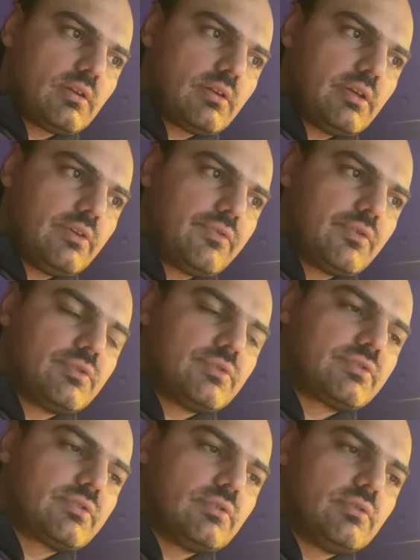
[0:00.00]
if
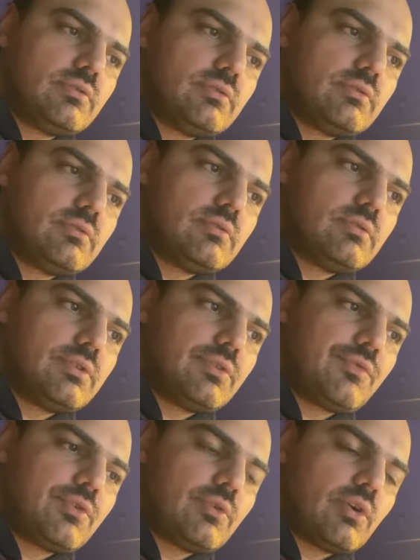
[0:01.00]

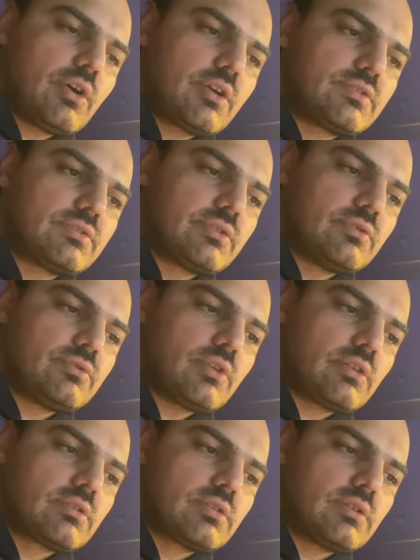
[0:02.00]
you are still
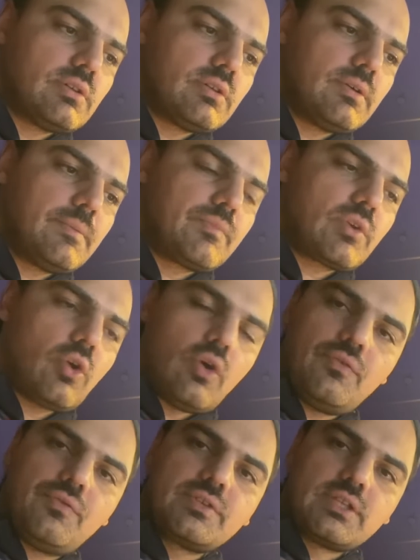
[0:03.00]
not
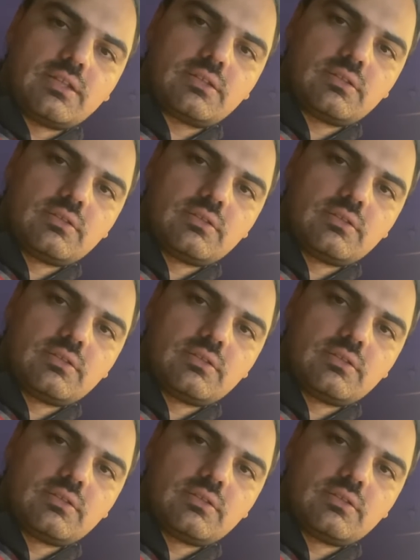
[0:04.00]
confident